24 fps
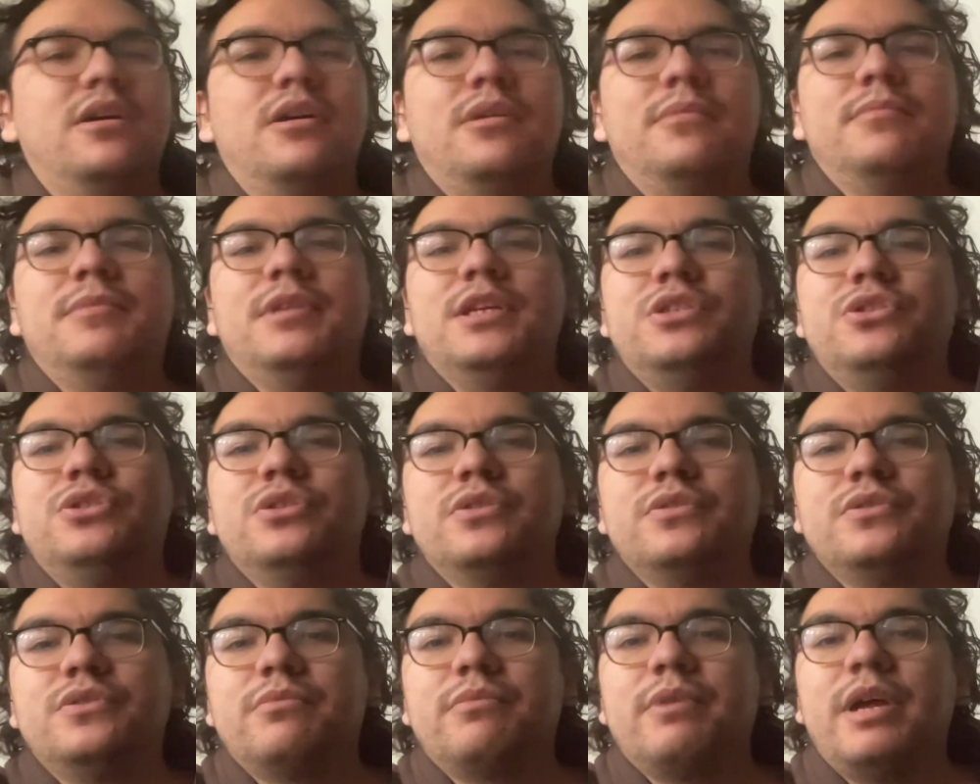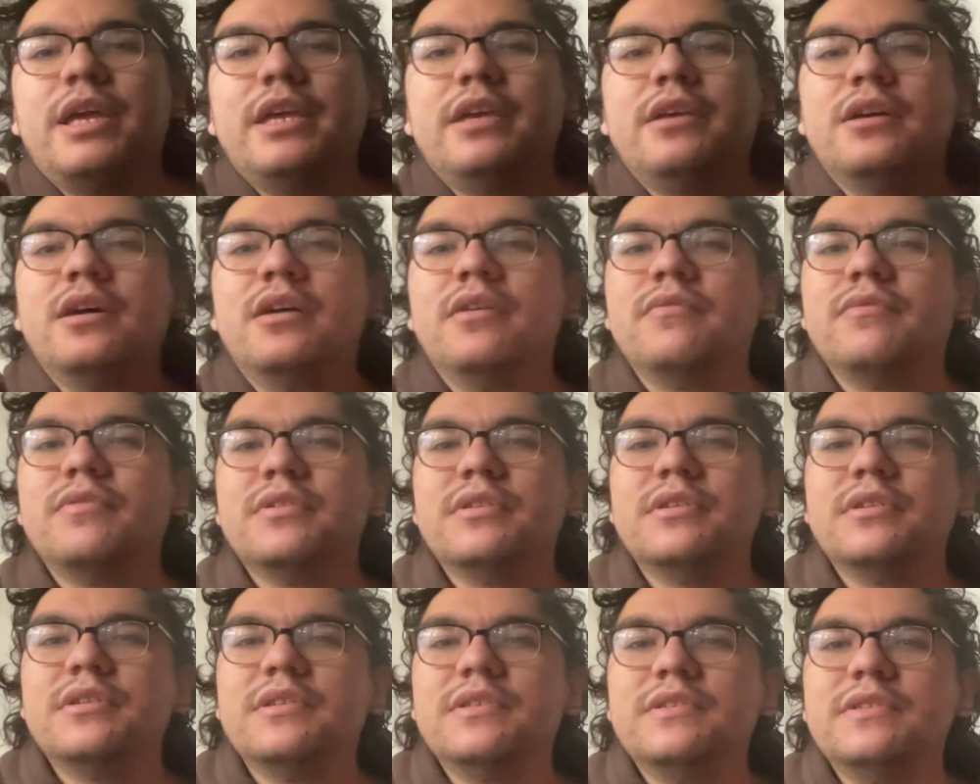They chose the right
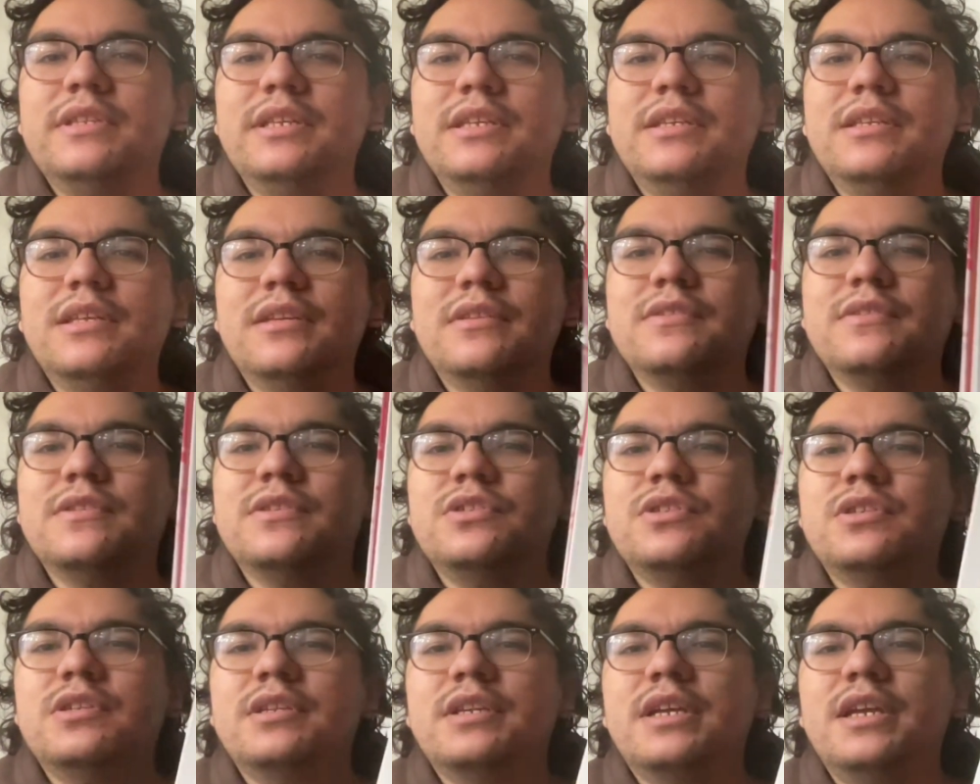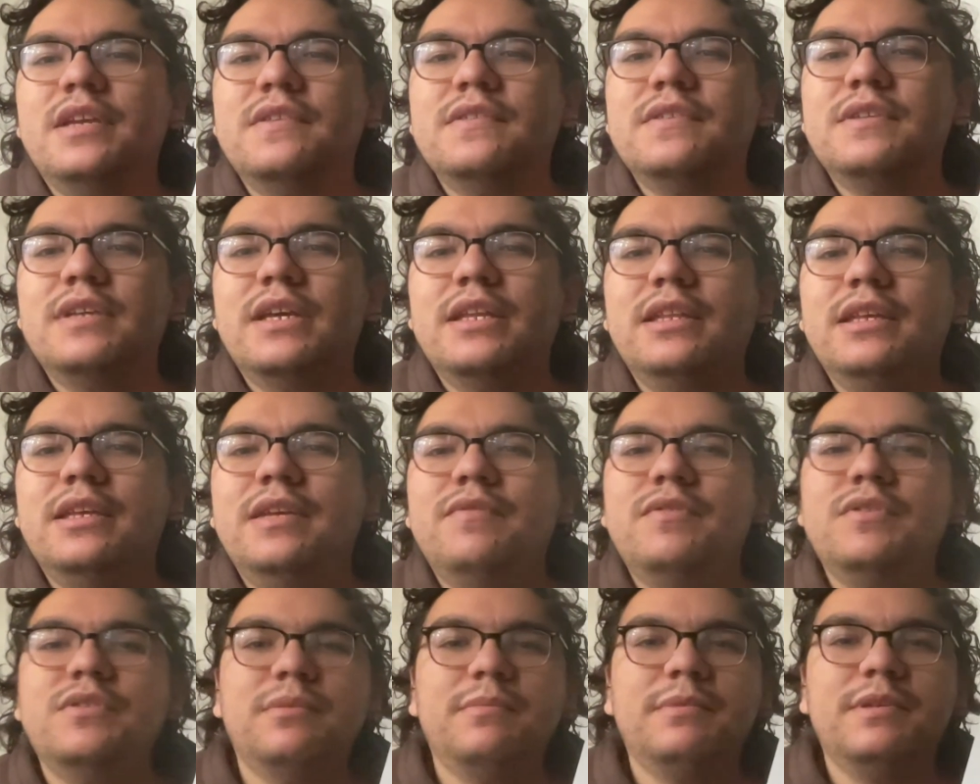covers. They did such a nice, and they give
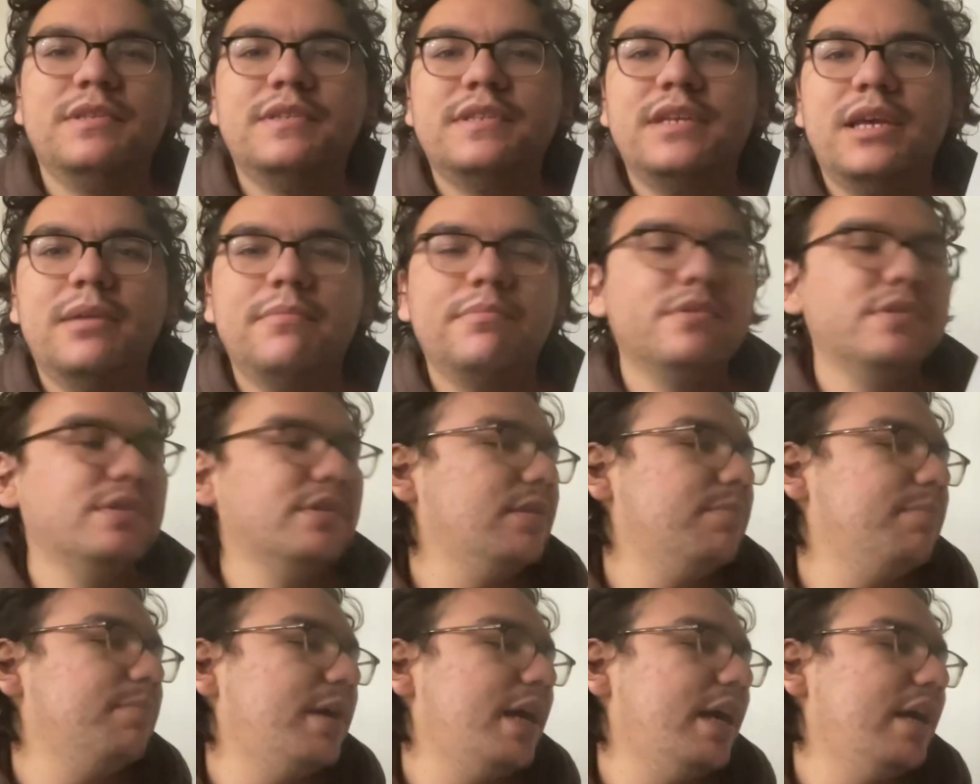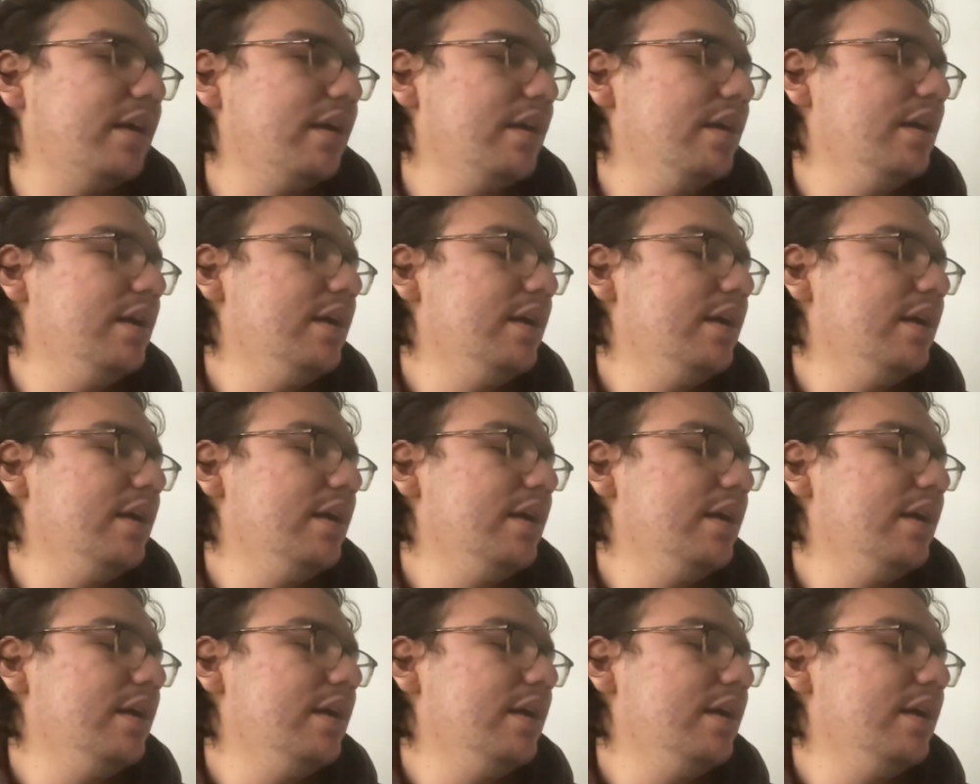you some examples in the back.